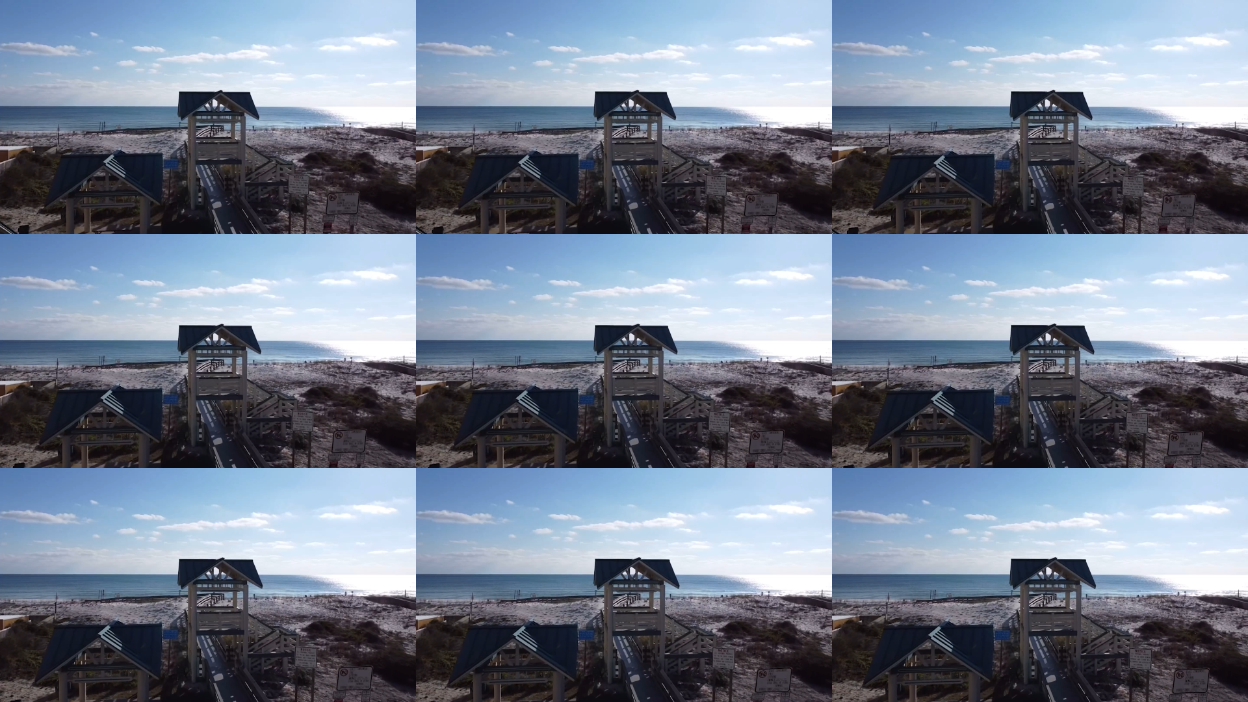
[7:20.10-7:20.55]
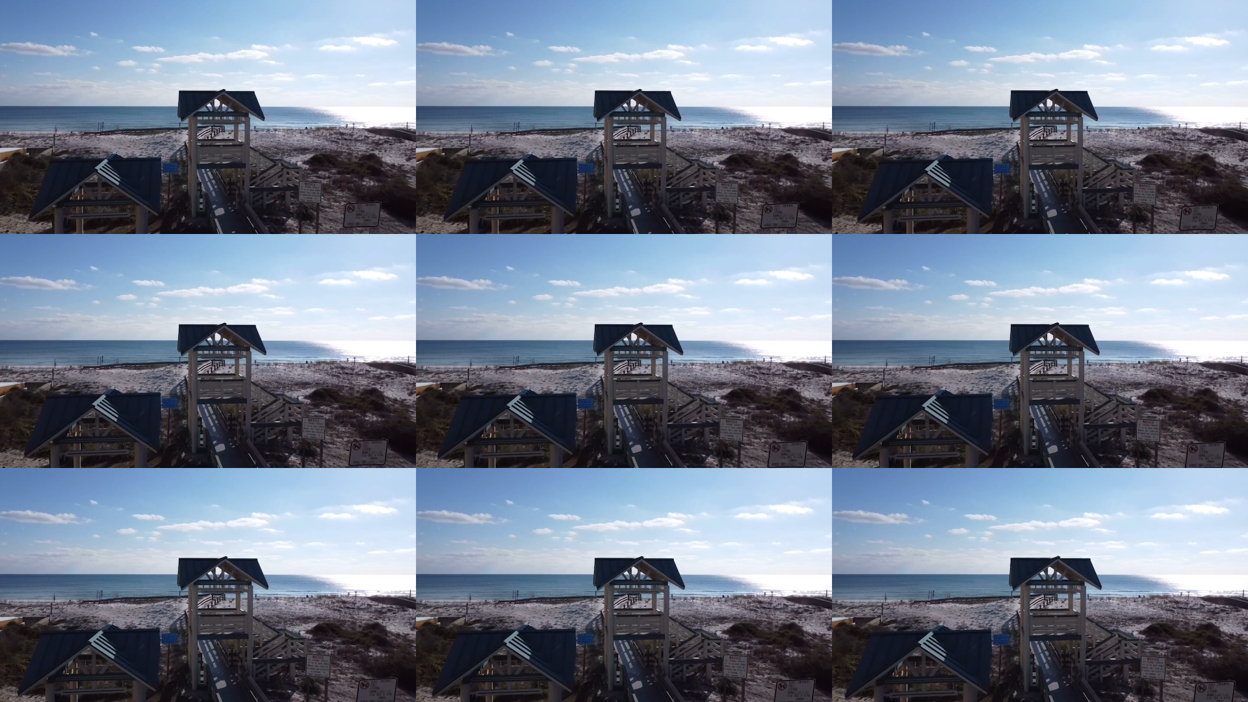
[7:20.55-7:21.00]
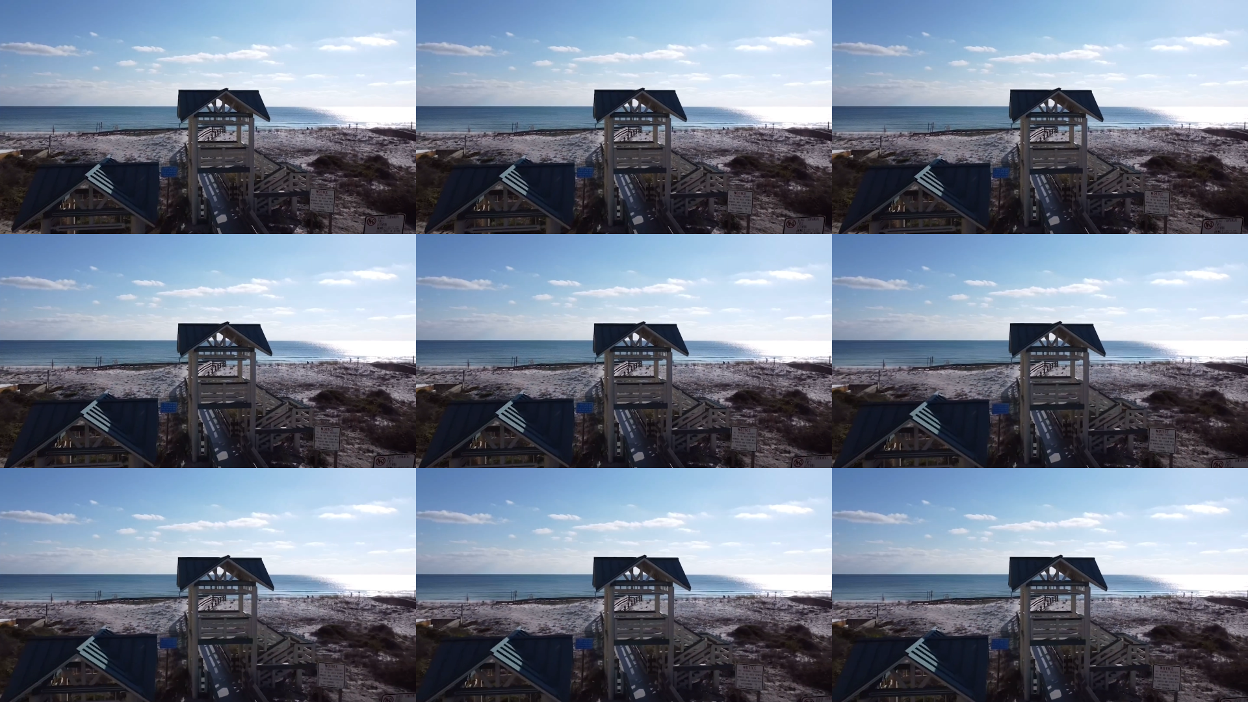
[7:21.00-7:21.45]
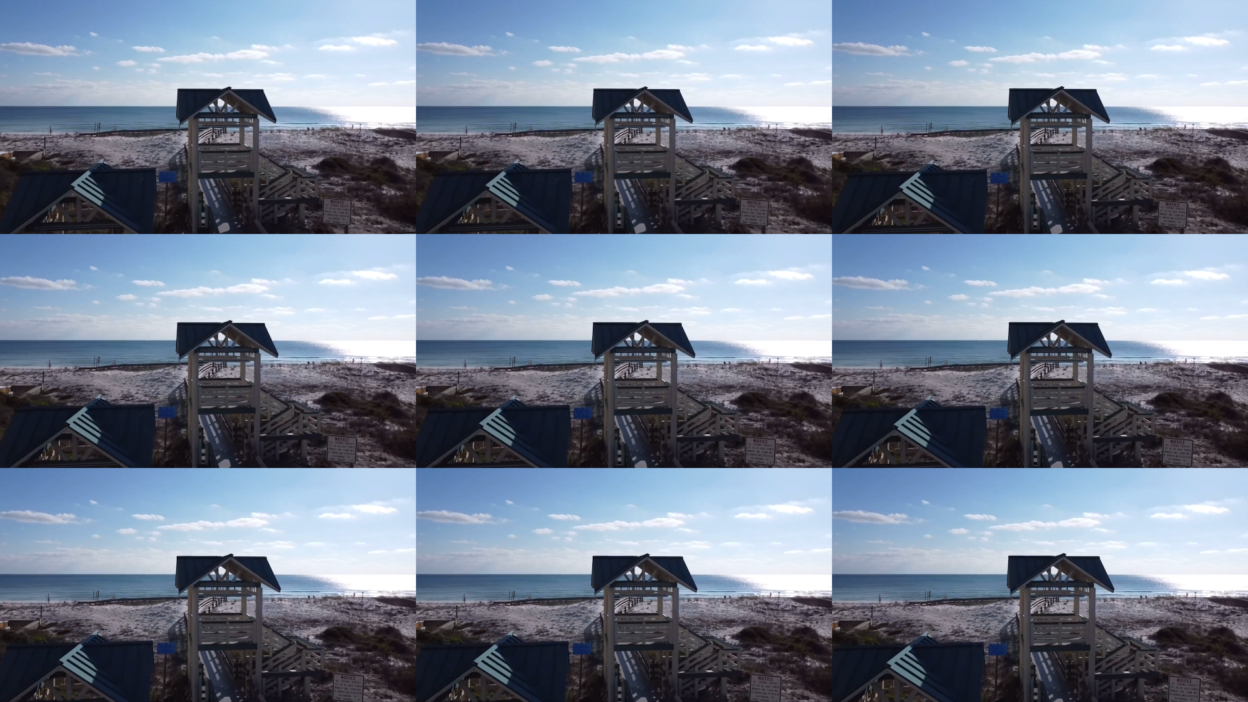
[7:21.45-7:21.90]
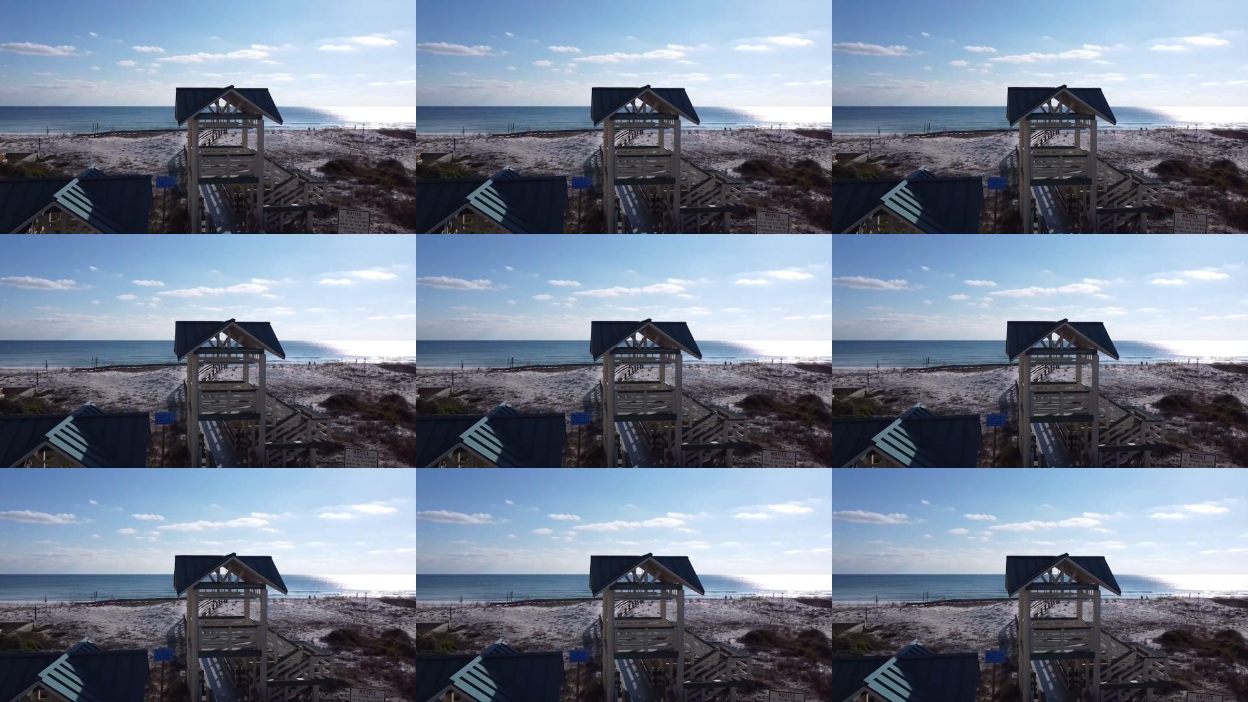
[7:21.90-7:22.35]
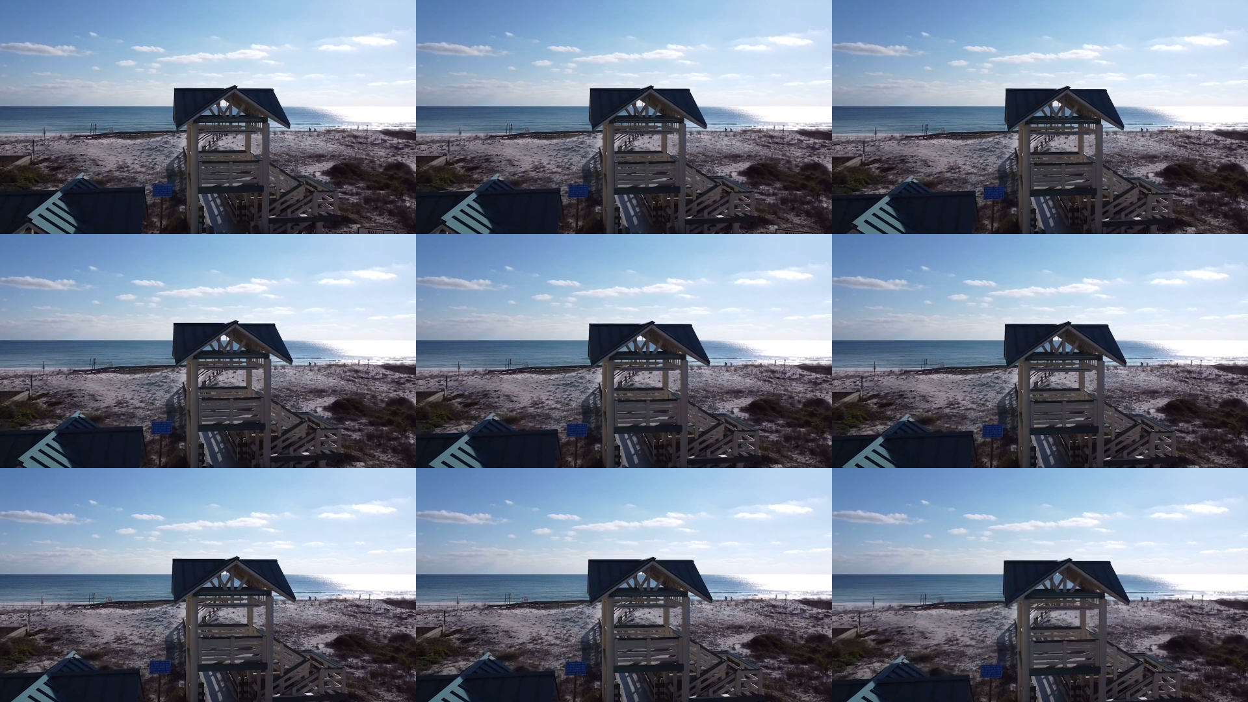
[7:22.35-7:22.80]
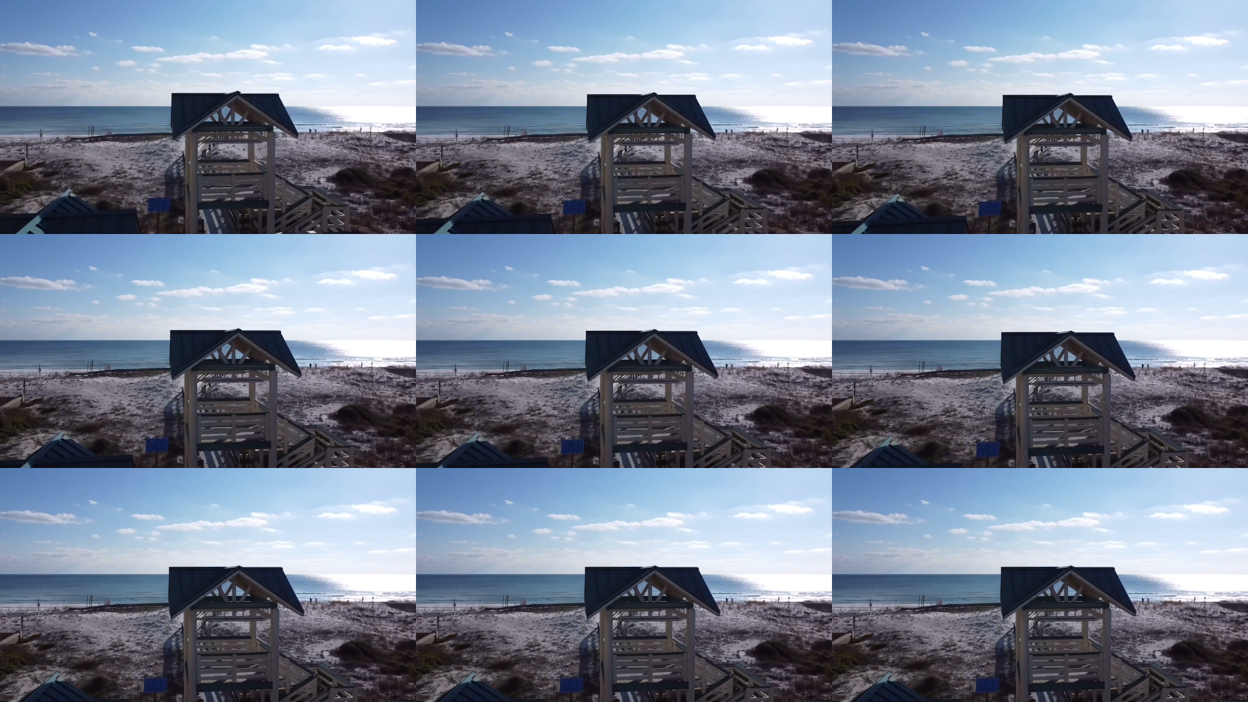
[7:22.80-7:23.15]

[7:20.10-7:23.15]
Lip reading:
Nobody's mouth can be seen.